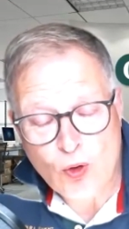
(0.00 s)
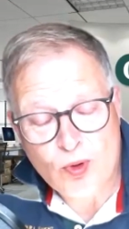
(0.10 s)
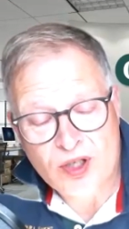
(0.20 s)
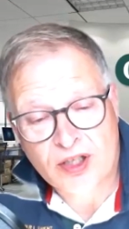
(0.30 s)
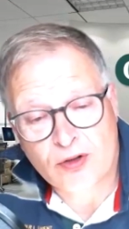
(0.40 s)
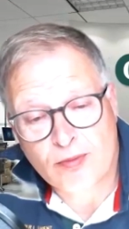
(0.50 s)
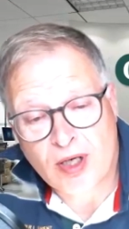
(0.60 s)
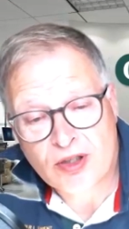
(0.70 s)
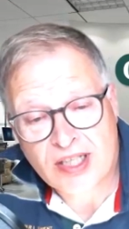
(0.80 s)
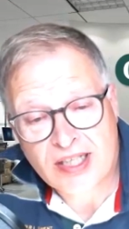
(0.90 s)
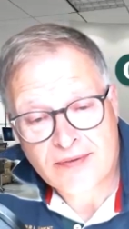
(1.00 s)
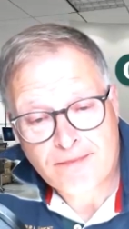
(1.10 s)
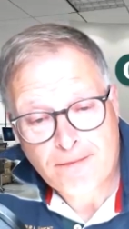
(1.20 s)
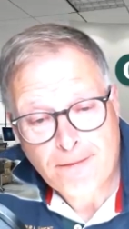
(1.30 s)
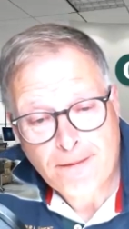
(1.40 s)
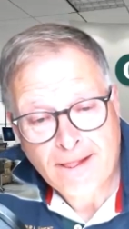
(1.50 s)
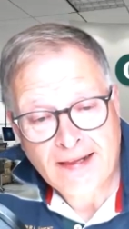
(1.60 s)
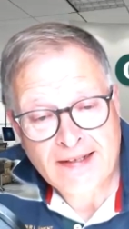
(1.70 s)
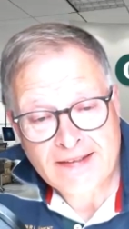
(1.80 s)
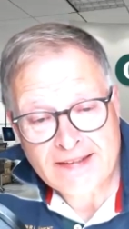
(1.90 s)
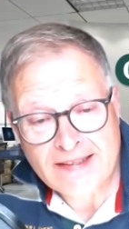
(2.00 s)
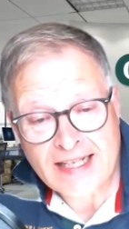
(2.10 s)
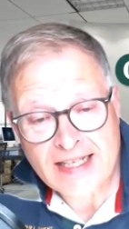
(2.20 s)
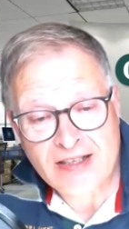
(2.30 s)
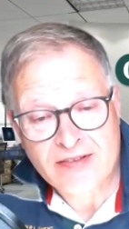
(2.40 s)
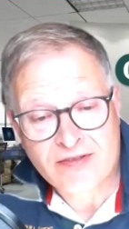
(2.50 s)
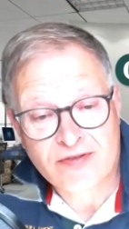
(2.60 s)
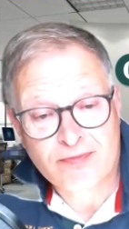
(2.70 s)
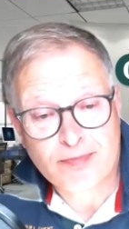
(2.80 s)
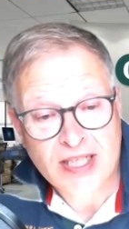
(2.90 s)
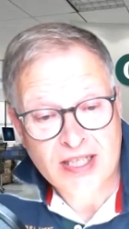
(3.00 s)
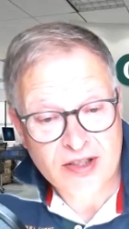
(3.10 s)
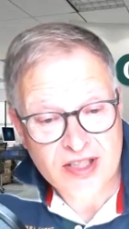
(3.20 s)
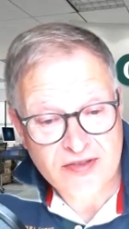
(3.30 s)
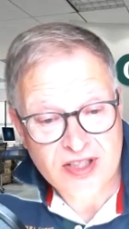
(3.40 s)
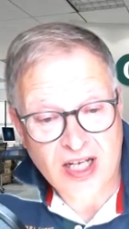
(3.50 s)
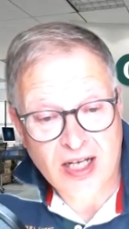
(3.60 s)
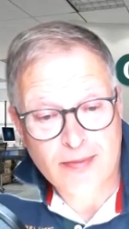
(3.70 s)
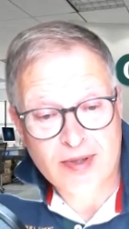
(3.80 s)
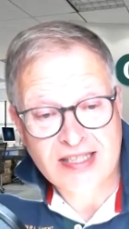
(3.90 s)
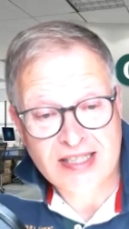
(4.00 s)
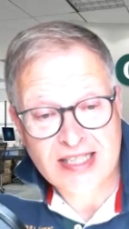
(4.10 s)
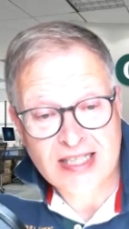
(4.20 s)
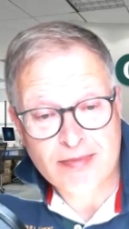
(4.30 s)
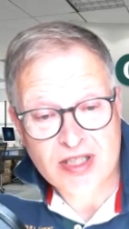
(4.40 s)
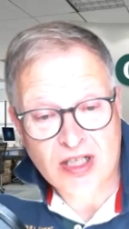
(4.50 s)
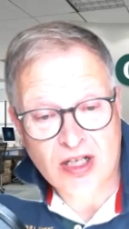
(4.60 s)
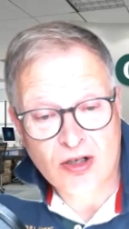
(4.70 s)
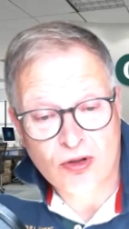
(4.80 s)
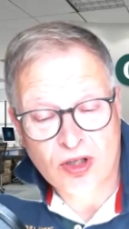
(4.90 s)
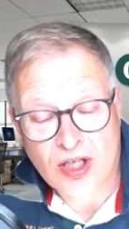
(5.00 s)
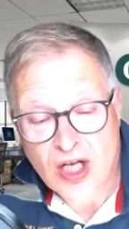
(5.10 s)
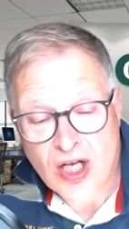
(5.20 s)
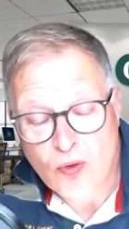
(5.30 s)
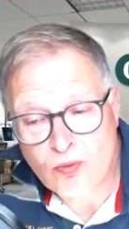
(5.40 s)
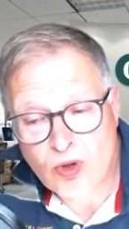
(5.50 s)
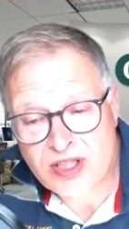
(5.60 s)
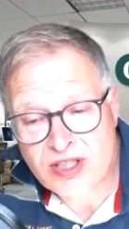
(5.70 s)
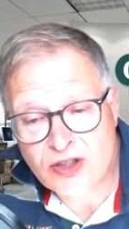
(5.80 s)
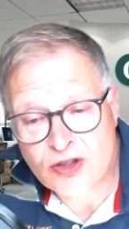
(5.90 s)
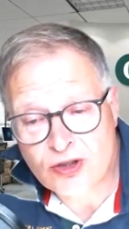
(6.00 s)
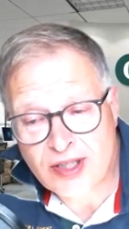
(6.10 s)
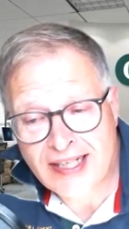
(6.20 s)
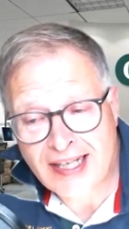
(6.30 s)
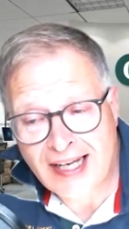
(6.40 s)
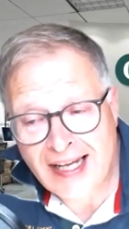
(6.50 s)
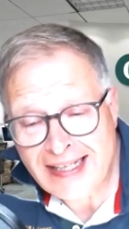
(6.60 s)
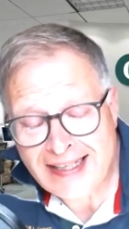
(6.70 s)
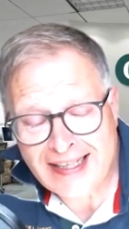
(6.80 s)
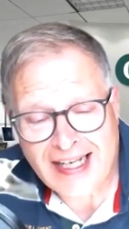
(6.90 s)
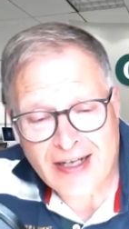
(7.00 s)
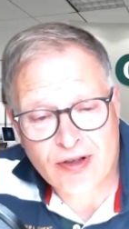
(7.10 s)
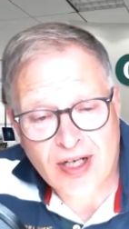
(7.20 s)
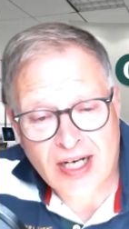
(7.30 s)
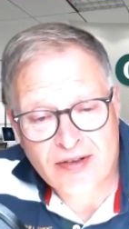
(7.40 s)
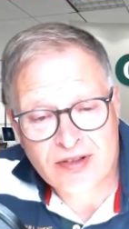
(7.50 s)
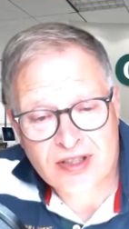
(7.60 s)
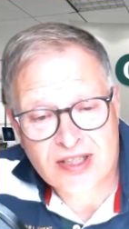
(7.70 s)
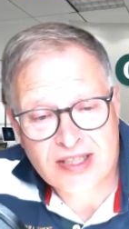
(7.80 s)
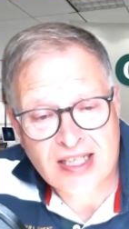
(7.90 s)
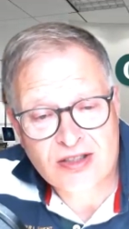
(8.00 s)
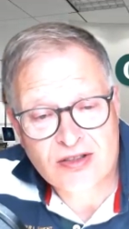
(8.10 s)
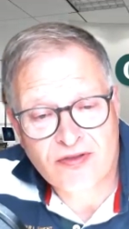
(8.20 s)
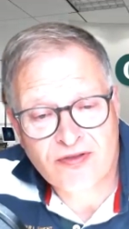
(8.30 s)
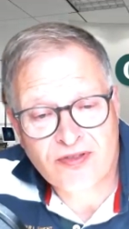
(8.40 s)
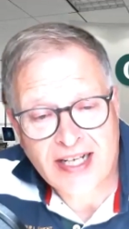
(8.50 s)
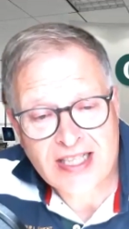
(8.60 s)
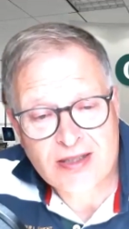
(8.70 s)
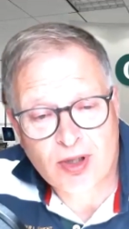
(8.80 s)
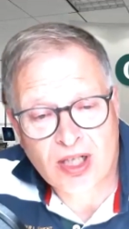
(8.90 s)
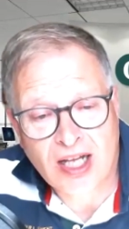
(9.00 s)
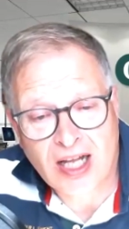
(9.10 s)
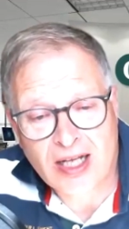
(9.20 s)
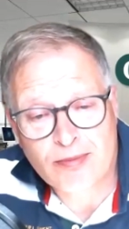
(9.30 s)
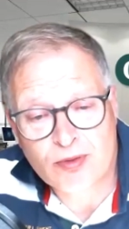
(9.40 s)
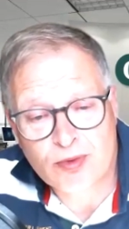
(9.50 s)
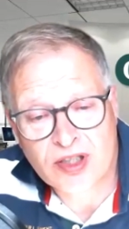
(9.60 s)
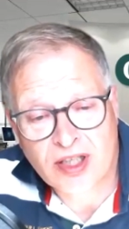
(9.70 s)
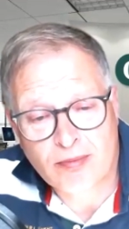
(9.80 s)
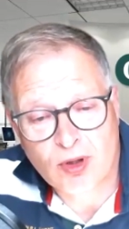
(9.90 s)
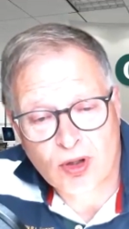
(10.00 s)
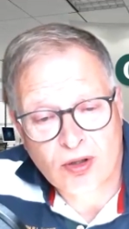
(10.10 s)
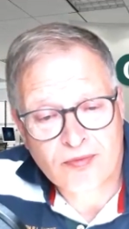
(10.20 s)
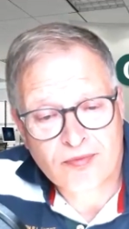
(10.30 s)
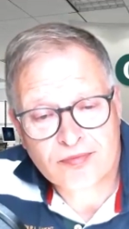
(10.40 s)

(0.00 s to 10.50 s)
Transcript: all working remotely, getting together periods of time as a team as a whole. What's the trend like now around that sort of flexible hybrid working model?